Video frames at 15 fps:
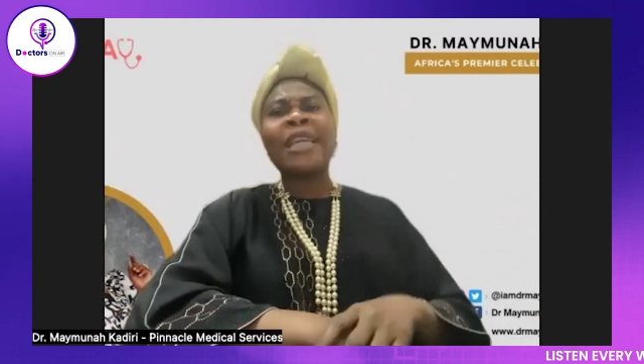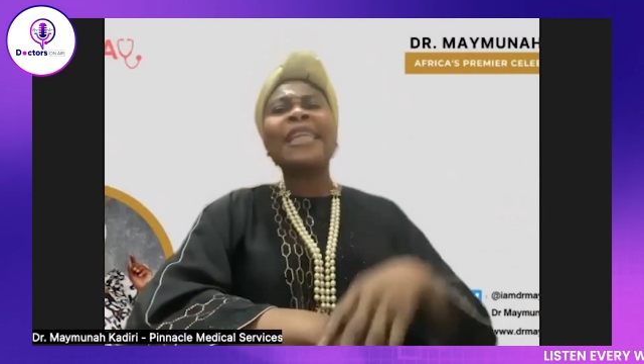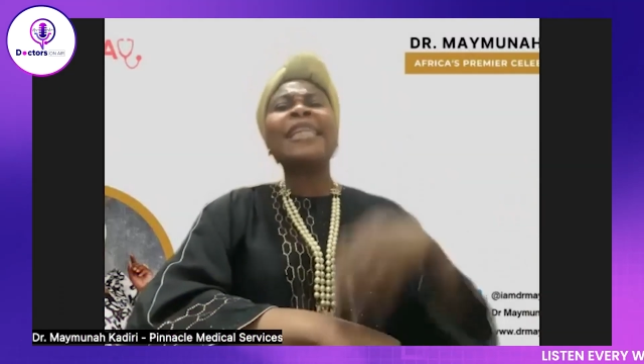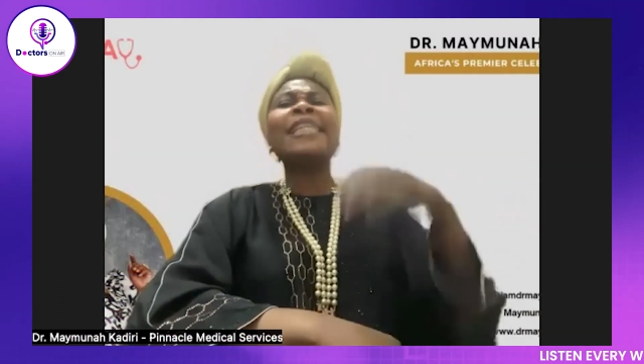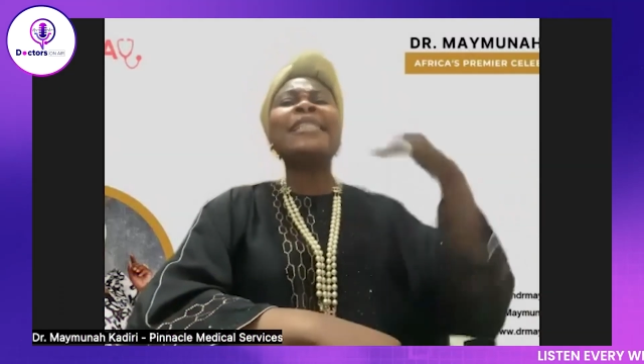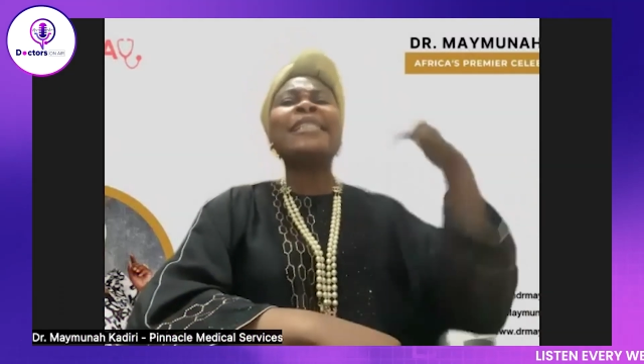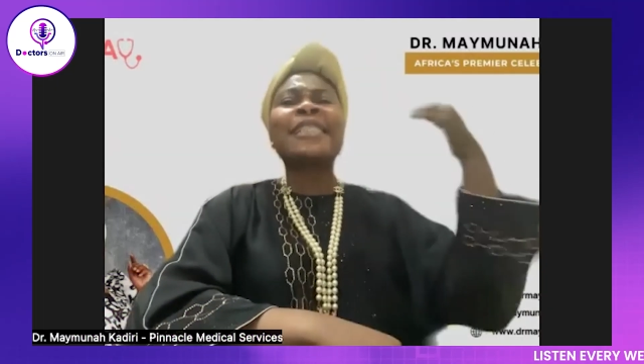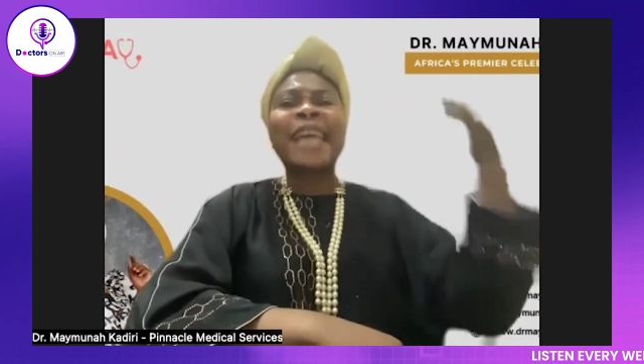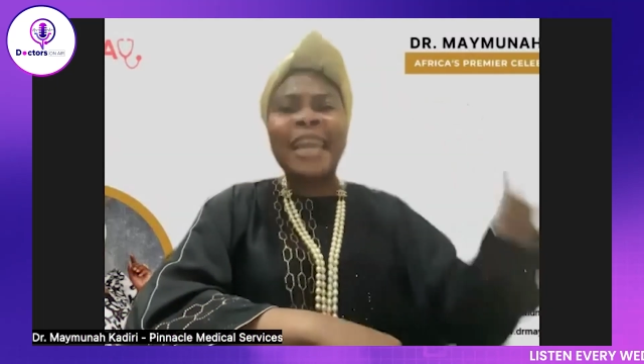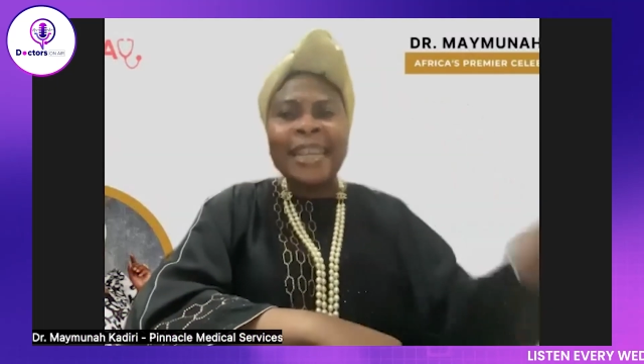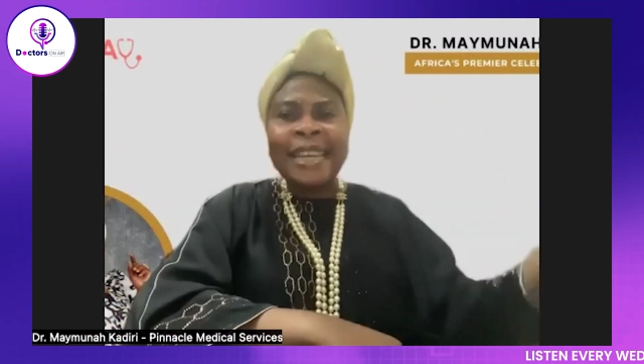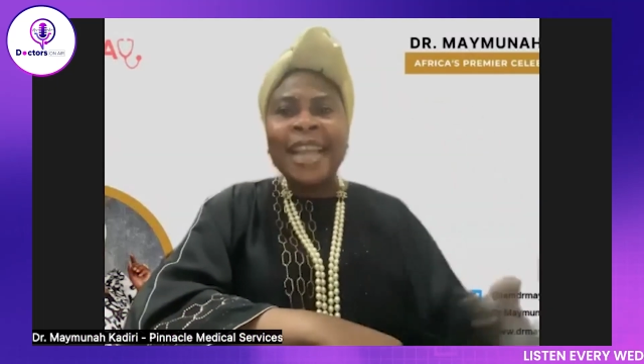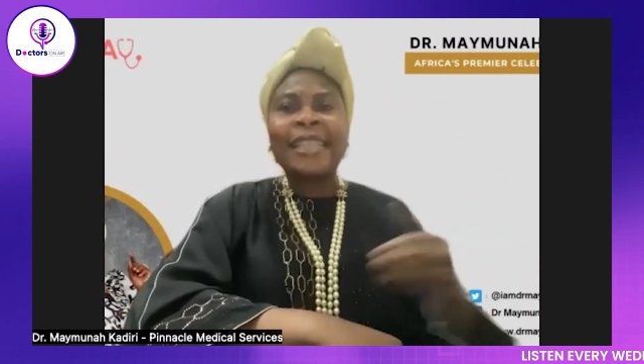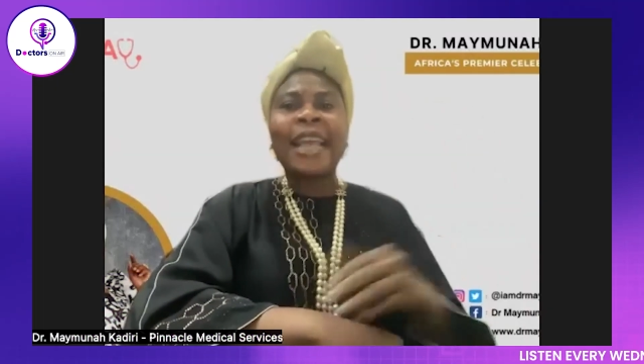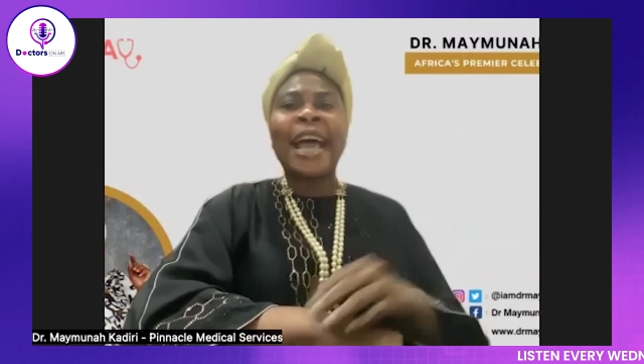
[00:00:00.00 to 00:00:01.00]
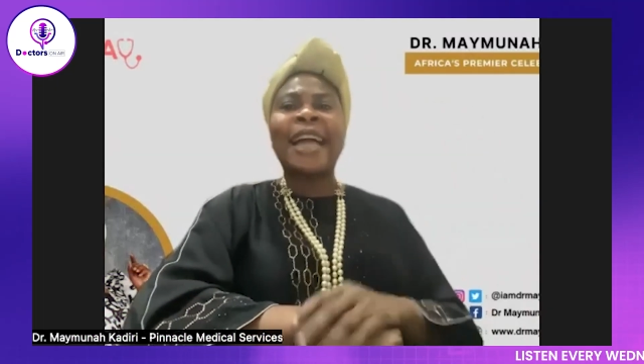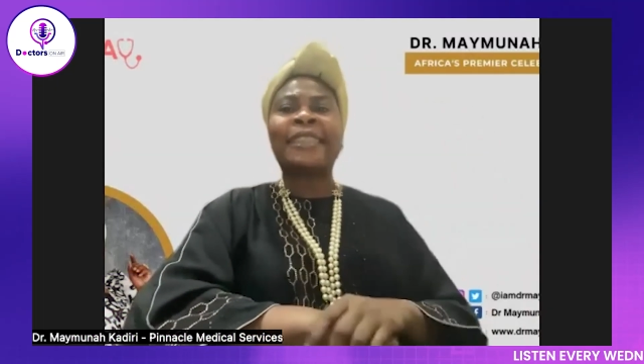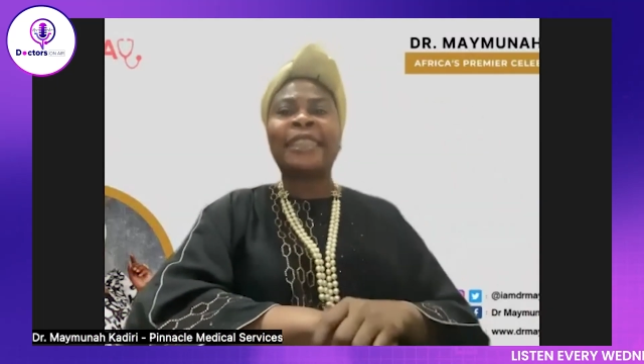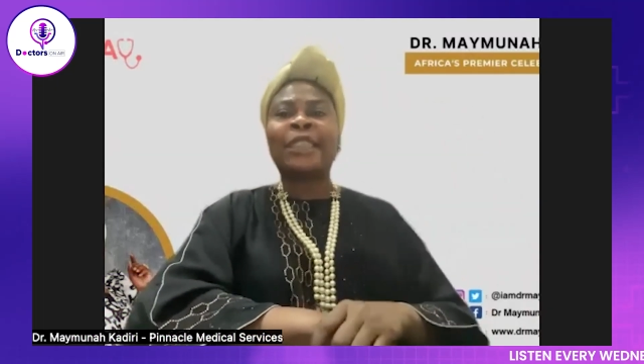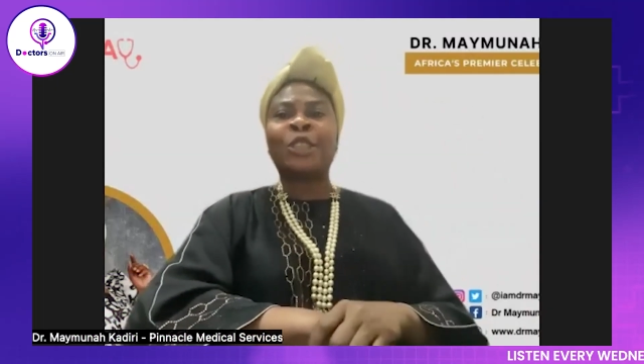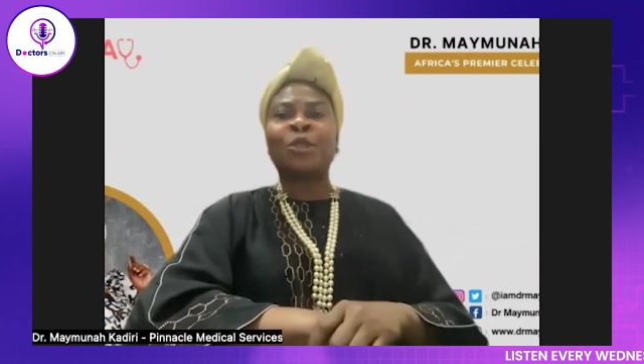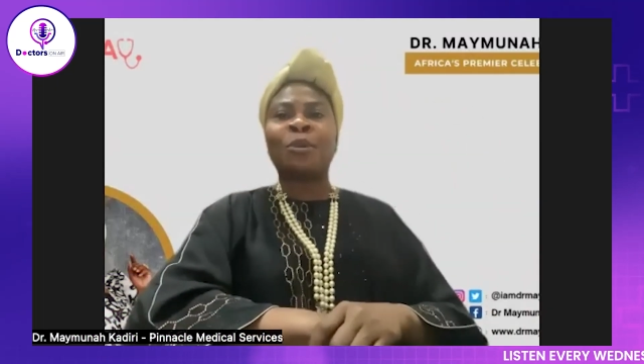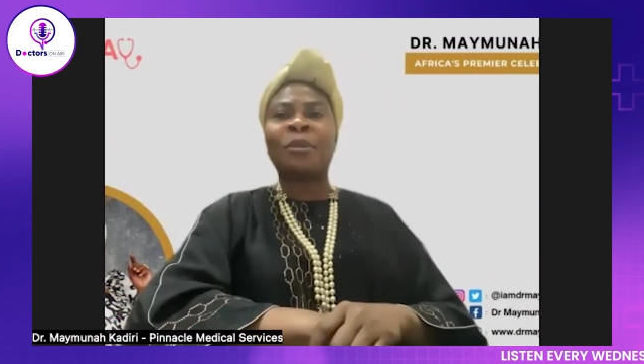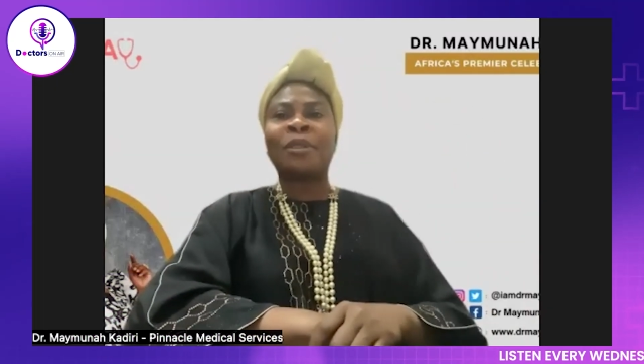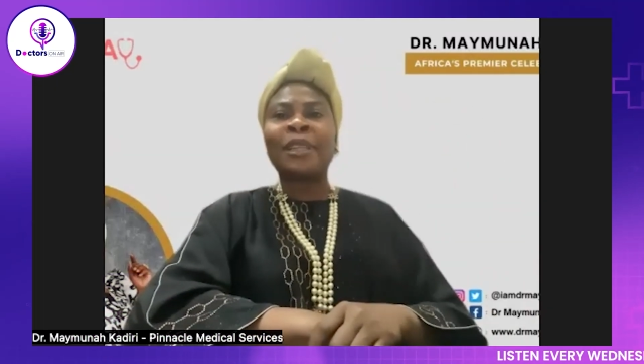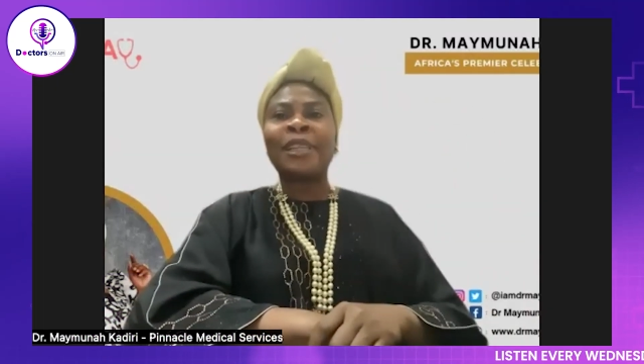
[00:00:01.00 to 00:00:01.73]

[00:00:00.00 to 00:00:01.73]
internet addiction.